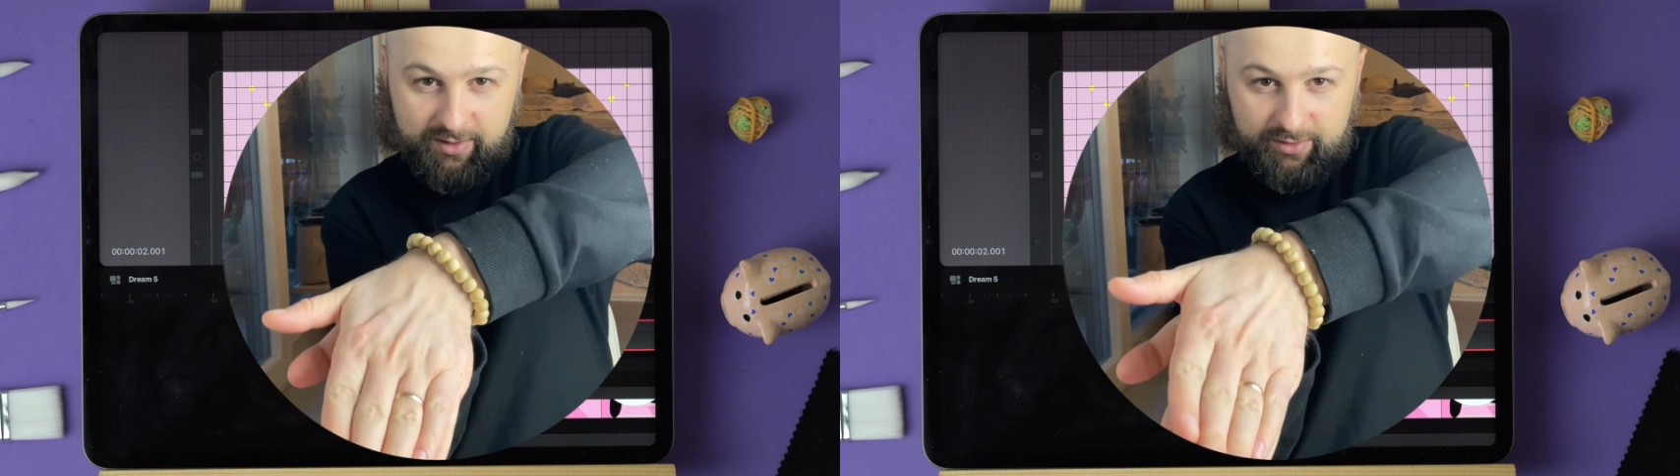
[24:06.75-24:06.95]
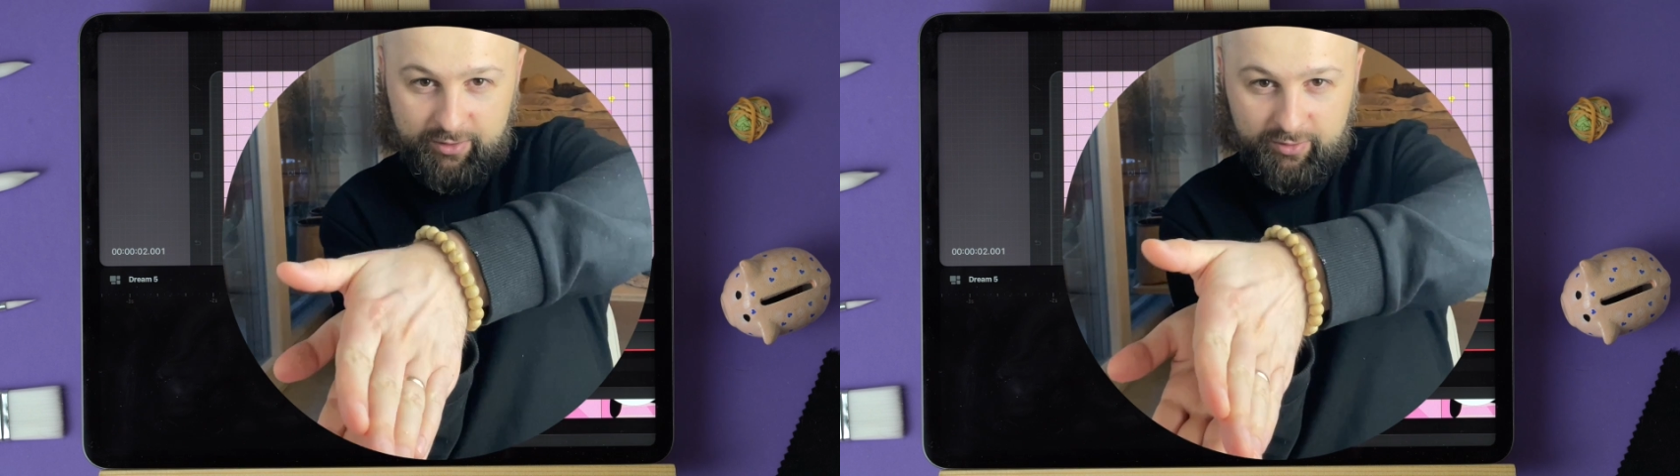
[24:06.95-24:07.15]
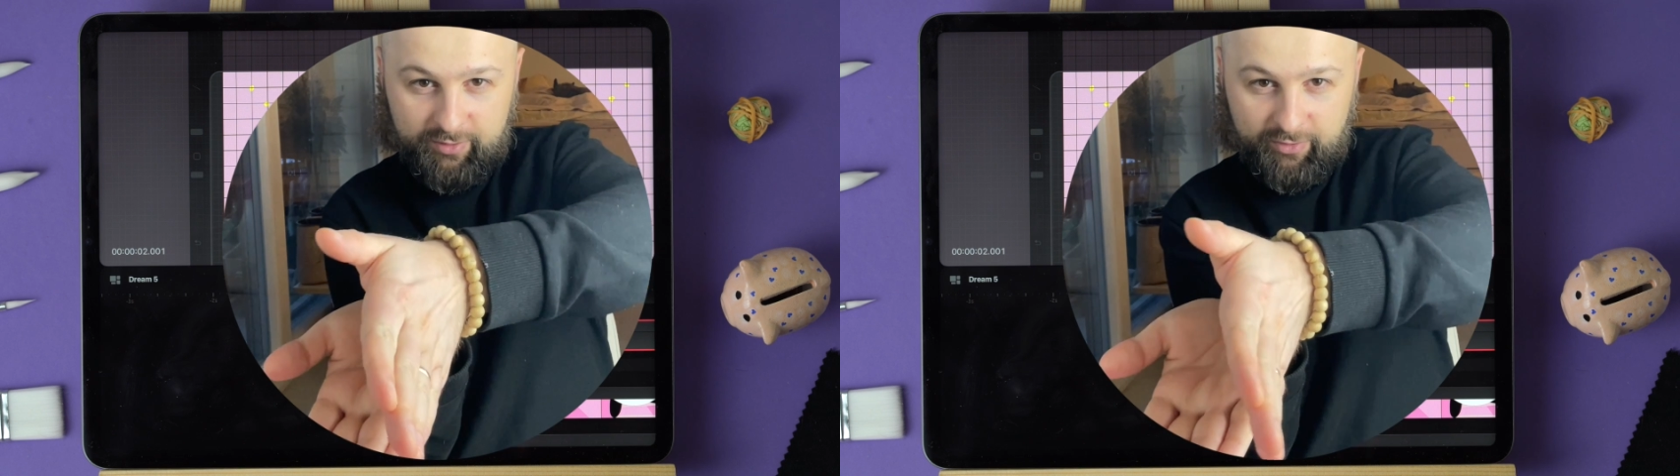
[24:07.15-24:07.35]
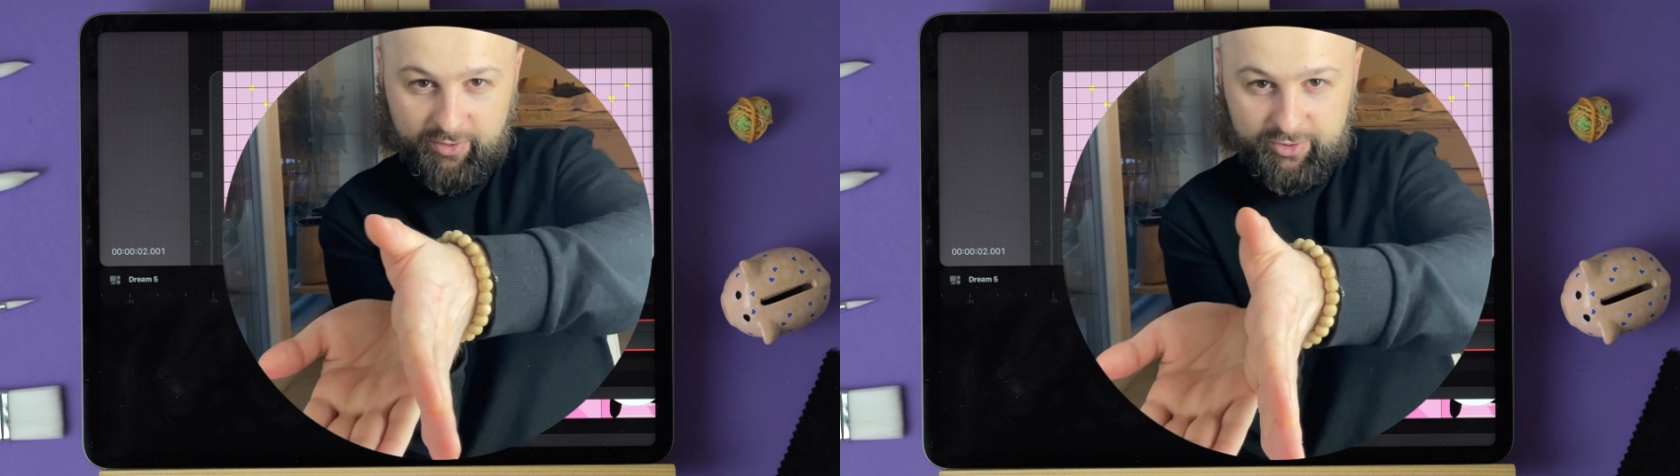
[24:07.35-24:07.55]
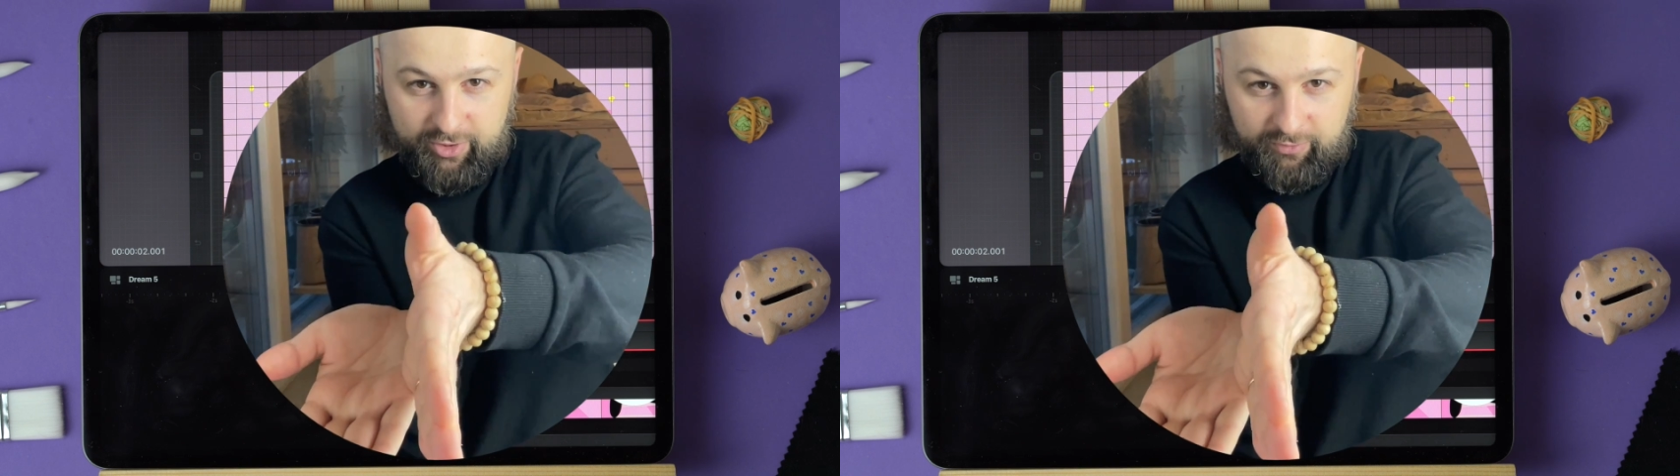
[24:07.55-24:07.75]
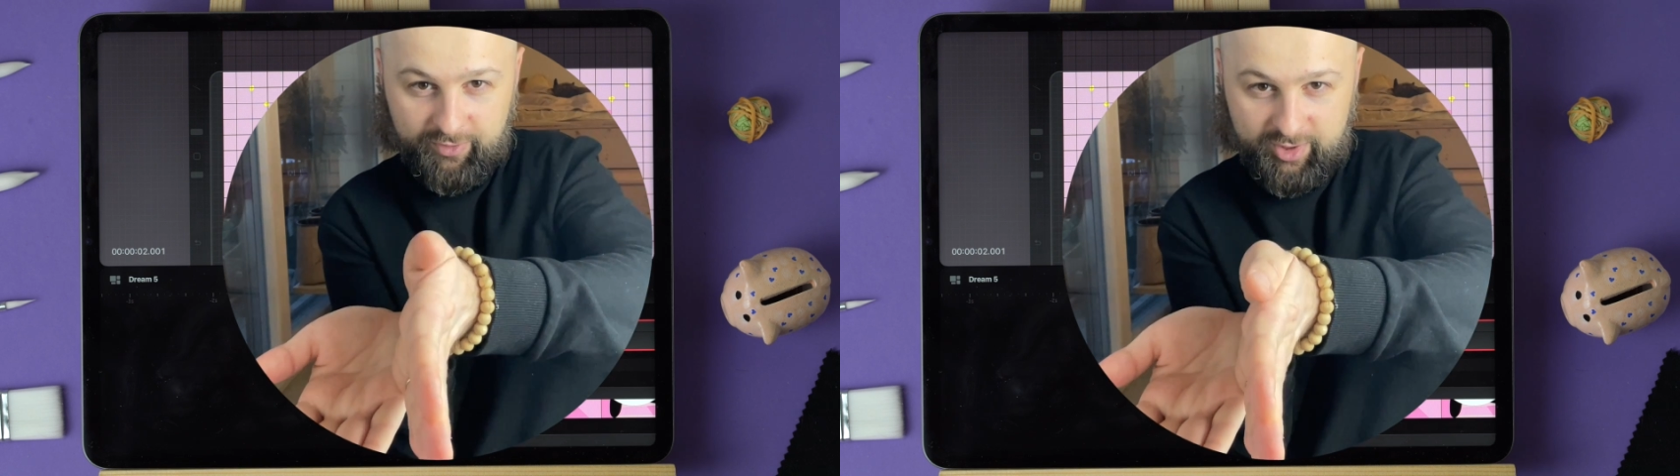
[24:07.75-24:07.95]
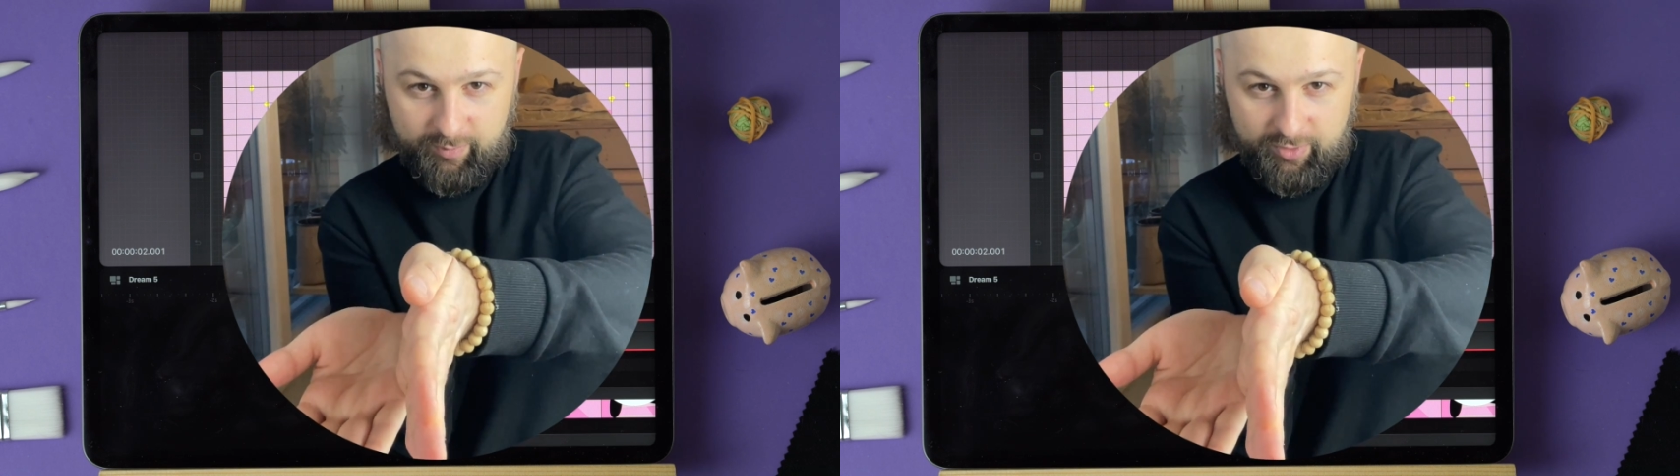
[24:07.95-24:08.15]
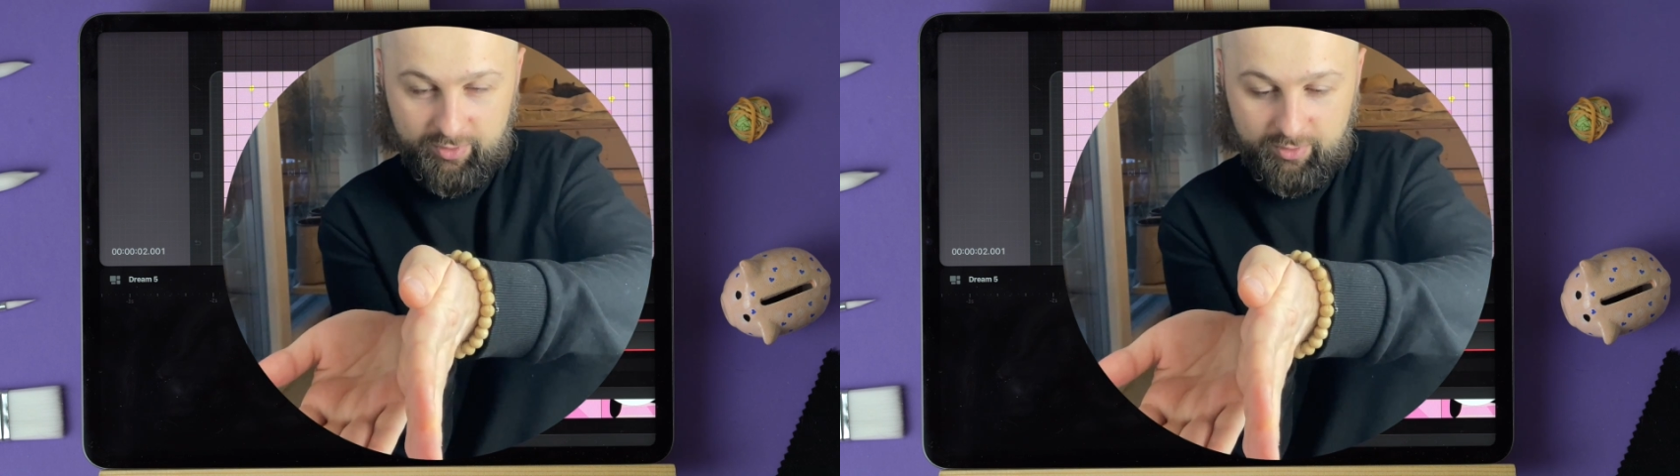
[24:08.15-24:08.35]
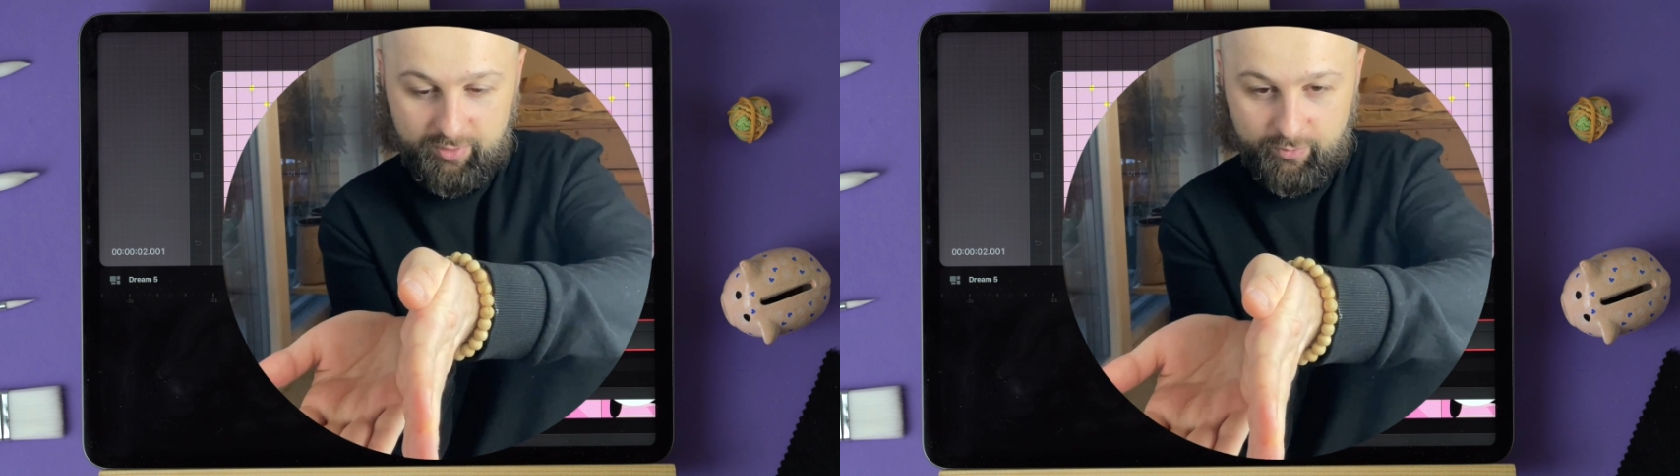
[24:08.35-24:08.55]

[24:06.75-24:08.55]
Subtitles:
so it's first not visible,